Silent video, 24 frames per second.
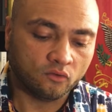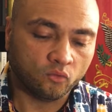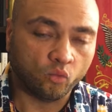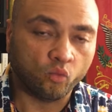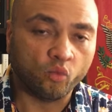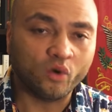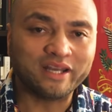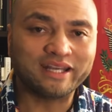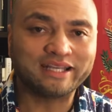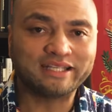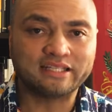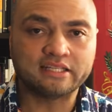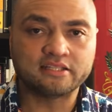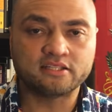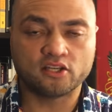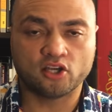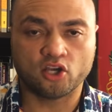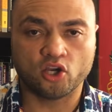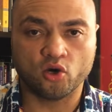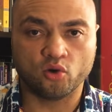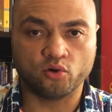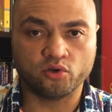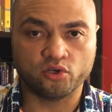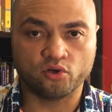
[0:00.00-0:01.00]
When it
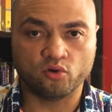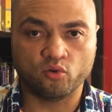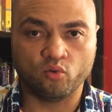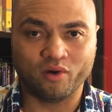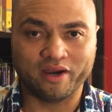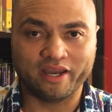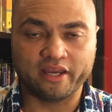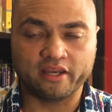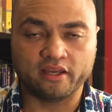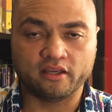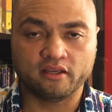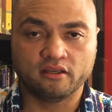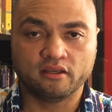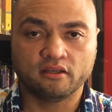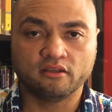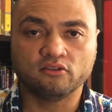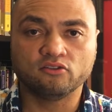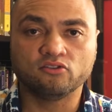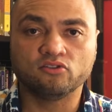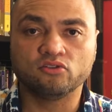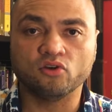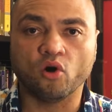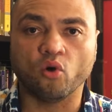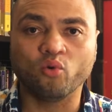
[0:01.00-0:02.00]
doesn't go your way,
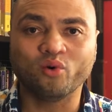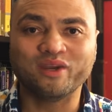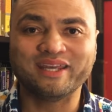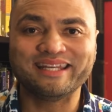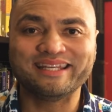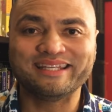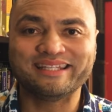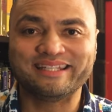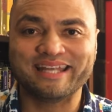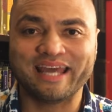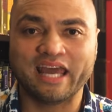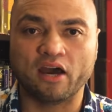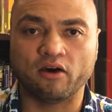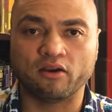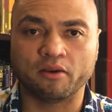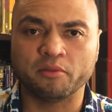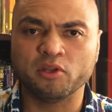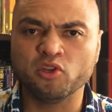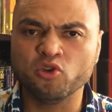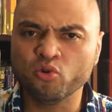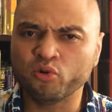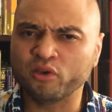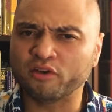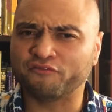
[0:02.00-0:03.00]
Don't get down. I
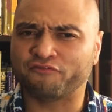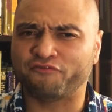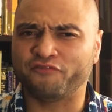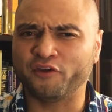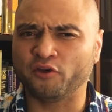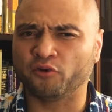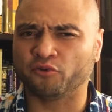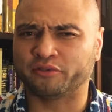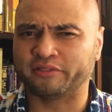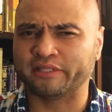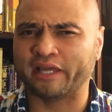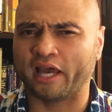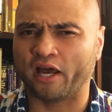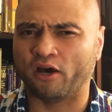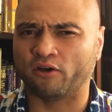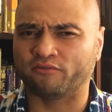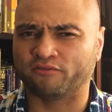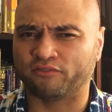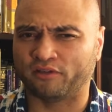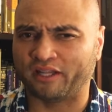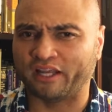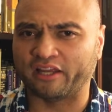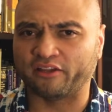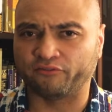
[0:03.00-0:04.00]
mean, you can feel
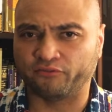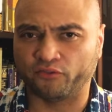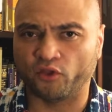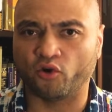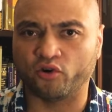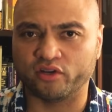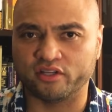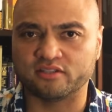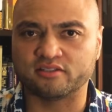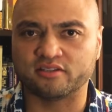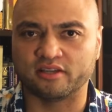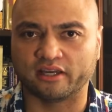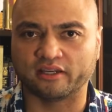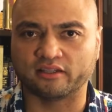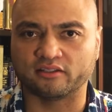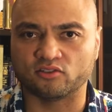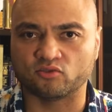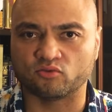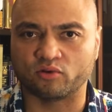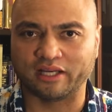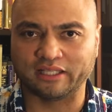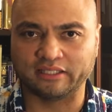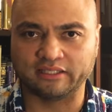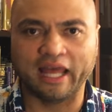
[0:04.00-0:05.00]
down for like 30
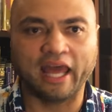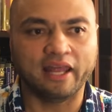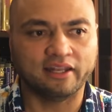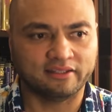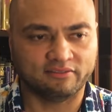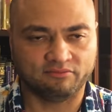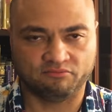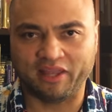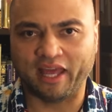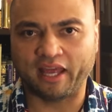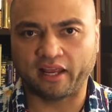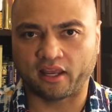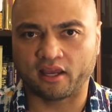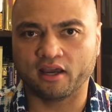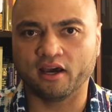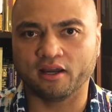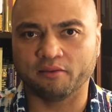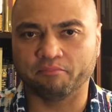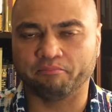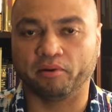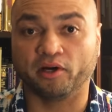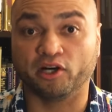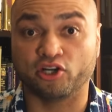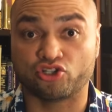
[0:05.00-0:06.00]
seconds, right? That
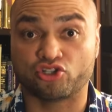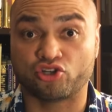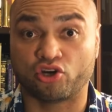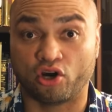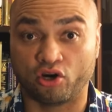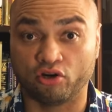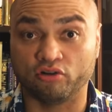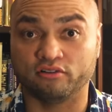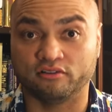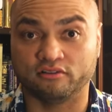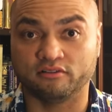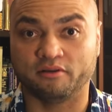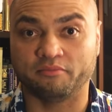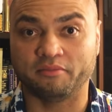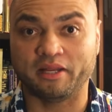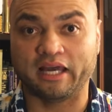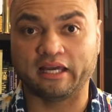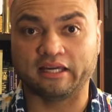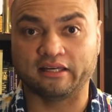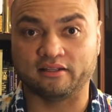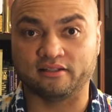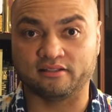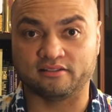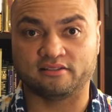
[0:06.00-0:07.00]
gut punch hurt. I'm
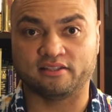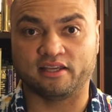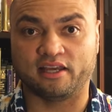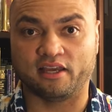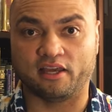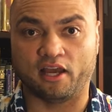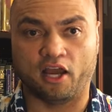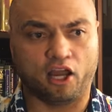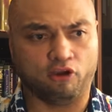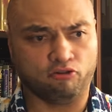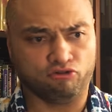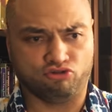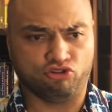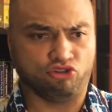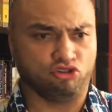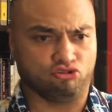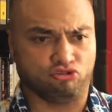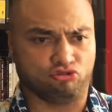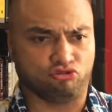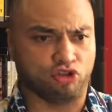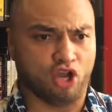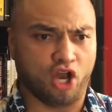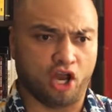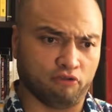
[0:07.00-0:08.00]
not going to say I
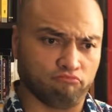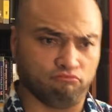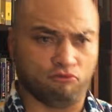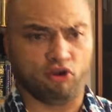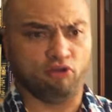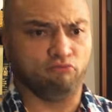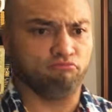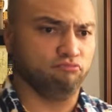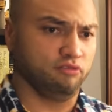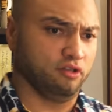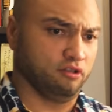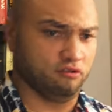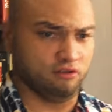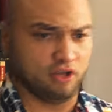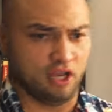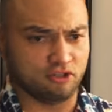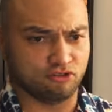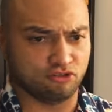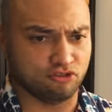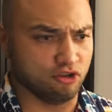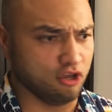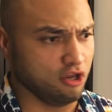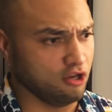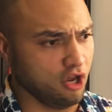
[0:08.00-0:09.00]
just got one and I
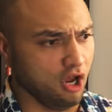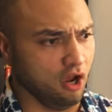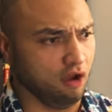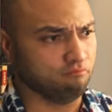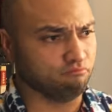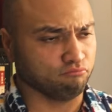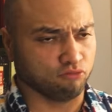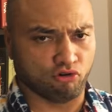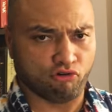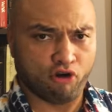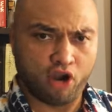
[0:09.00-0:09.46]
said I'm